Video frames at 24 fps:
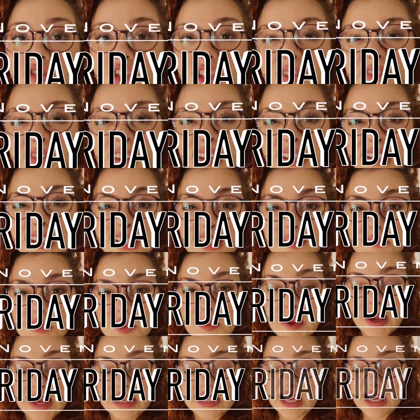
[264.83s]
Just fixing some
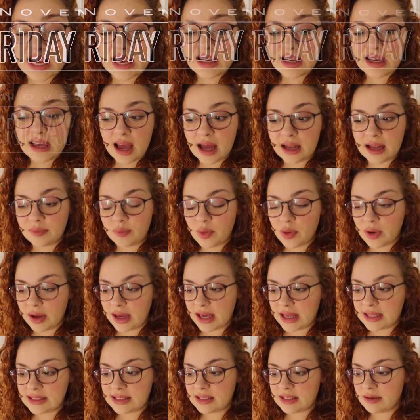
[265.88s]
spacing and putting
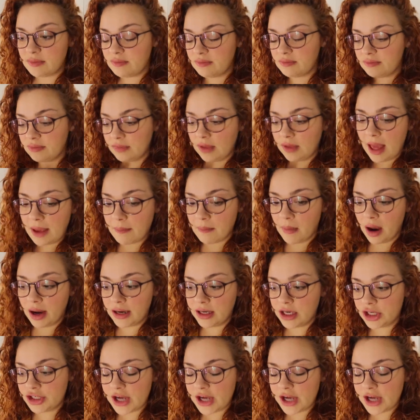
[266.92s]
in some like minor